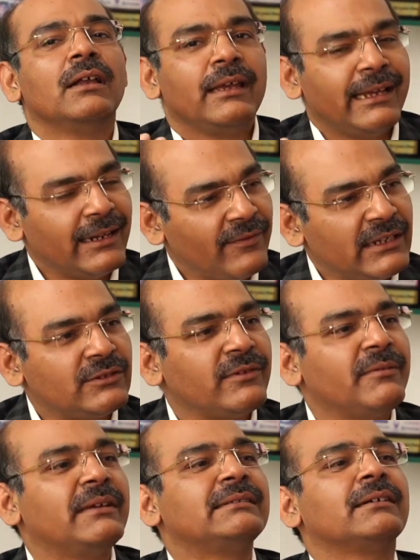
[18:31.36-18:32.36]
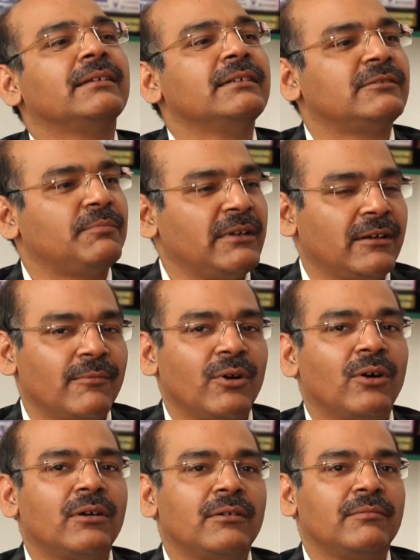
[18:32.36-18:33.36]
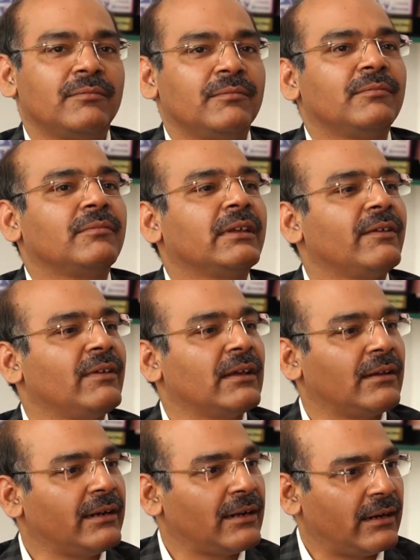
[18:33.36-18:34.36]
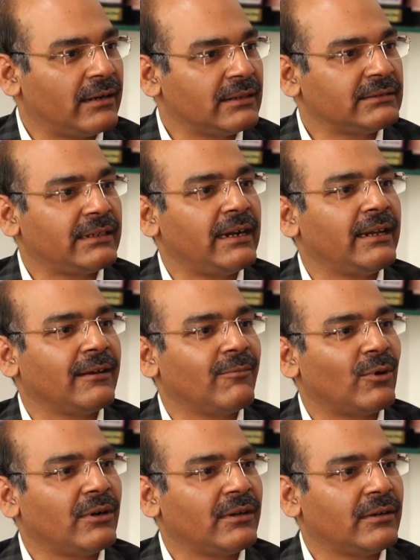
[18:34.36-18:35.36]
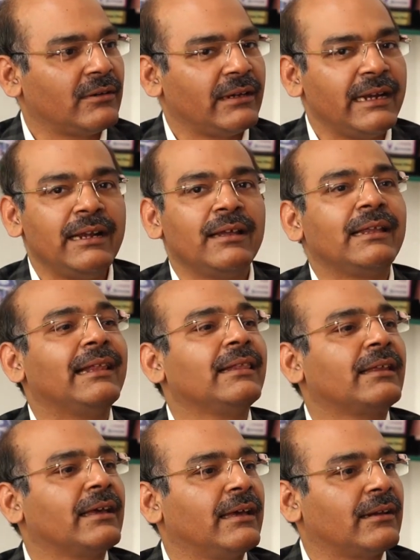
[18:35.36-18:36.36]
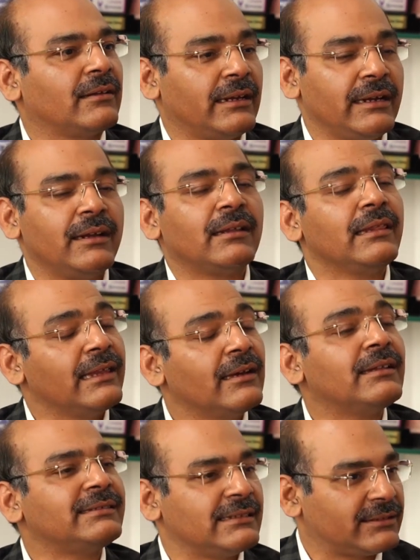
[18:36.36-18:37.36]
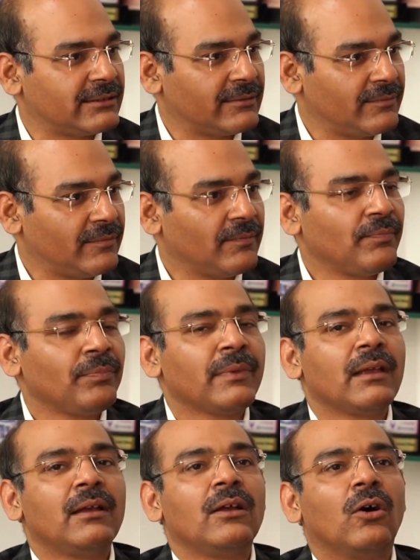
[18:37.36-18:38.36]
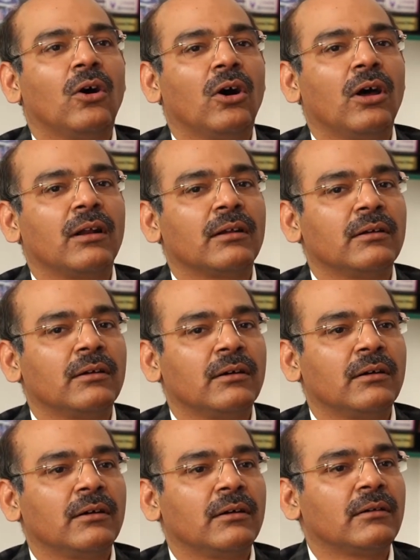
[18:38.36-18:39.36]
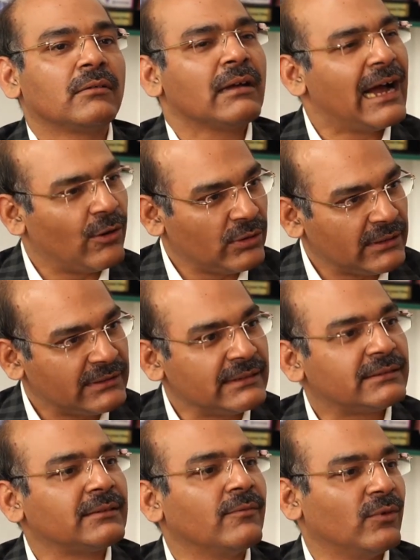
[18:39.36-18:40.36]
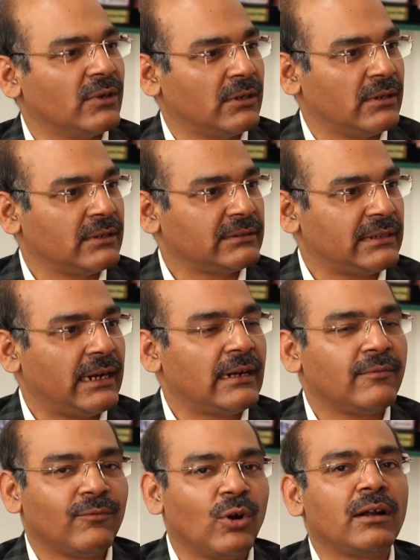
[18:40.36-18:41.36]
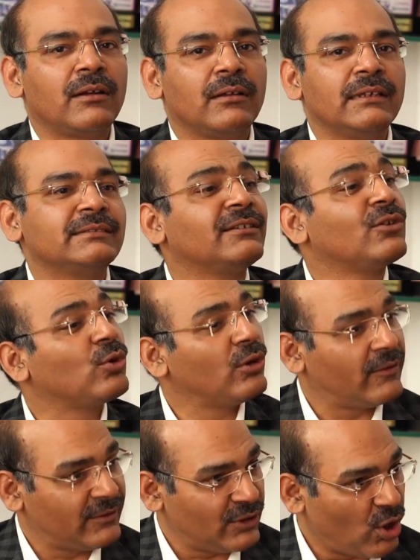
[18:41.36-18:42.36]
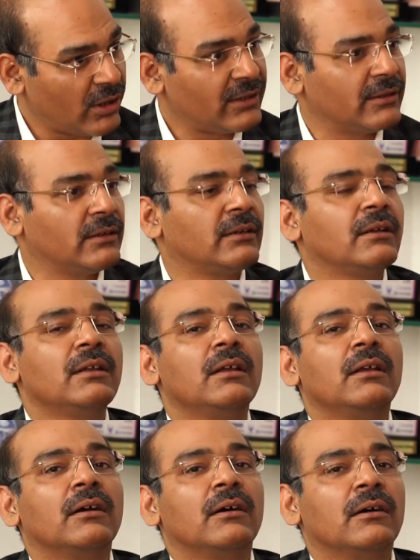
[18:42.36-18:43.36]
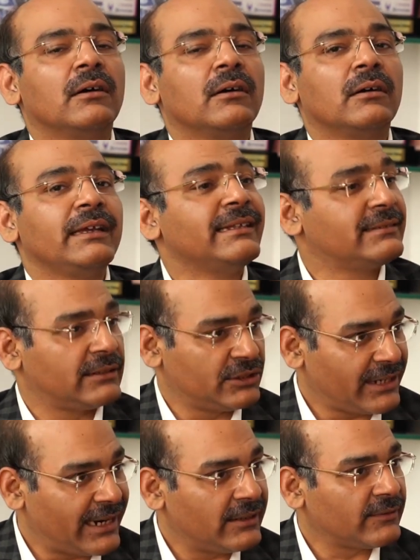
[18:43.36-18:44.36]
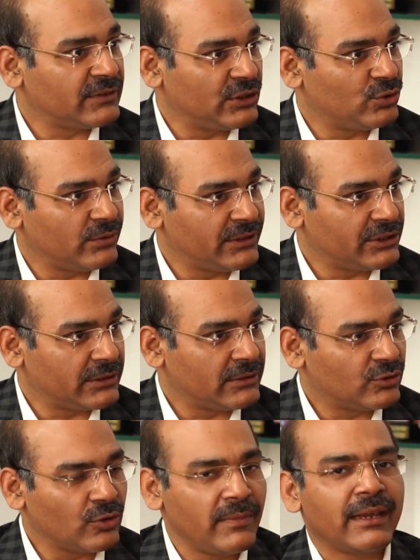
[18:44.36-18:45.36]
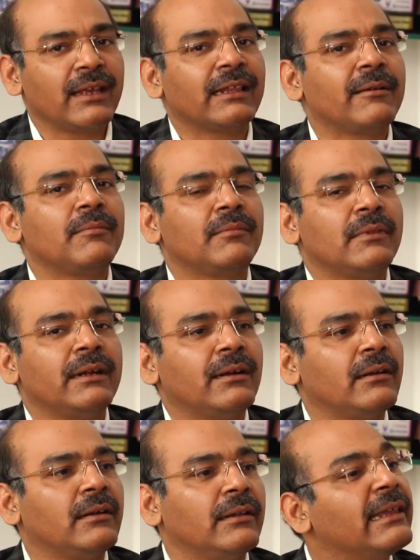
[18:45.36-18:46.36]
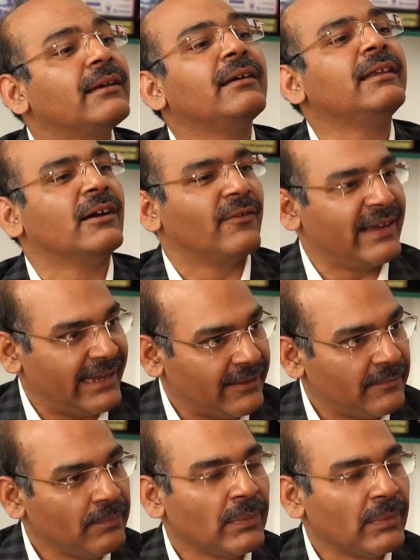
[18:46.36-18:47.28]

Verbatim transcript: in which we basically speak about giving a little understanding about the Indian healthcare, Indian legal system, or how the system works and what is the role of the doctor in such kinds of situations. So making them little legally aware.